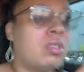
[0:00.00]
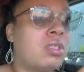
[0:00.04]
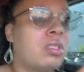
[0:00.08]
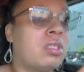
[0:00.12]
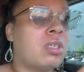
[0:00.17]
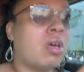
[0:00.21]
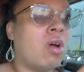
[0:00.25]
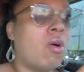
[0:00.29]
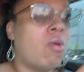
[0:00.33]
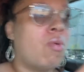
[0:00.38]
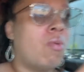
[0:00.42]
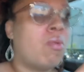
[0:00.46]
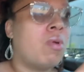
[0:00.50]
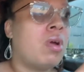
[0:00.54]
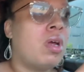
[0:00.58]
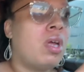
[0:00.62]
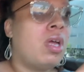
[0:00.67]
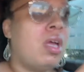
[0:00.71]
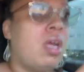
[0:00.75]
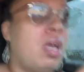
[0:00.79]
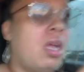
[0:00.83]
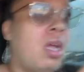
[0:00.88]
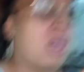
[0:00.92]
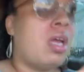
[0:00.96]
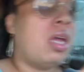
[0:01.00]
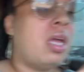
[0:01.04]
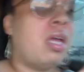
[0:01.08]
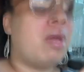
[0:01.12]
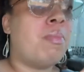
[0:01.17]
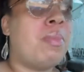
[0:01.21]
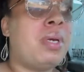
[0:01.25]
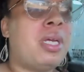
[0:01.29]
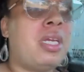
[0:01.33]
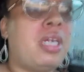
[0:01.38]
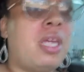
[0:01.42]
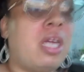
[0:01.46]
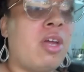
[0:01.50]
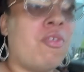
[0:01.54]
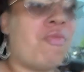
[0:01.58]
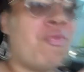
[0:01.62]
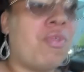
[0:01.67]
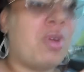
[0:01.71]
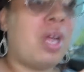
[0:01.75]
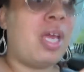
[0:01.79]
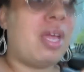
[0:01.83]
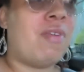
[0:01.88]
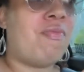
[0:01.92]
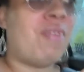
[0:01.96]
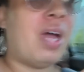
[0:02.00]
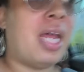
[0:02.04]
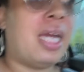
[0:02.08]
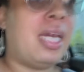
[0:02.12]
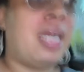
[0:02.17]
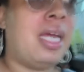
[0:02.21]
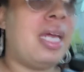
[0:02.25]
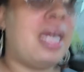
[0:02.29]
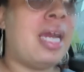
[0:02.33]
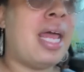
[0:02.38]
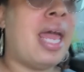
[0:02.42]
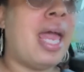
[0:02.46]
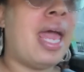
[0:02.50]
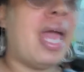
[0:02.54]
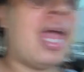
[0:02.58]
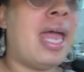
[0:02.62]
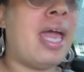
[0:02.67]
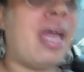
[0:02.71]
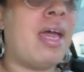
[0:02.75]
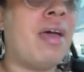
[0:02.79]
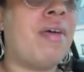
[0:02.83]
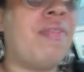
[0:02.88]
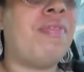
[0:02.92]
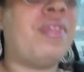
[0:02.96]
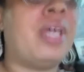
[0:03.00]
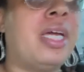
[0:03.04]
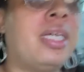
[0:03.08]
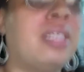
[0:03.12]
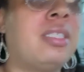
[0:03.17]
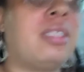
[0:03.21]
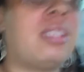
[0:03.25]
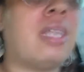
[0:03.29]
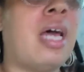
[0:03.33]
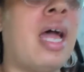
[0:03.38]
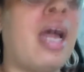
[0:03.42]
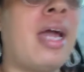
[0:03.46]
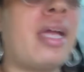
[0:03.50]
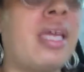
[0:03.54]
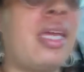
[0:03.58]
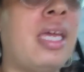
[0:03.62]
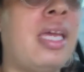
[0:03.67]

So it'd be different if I didn't have that stock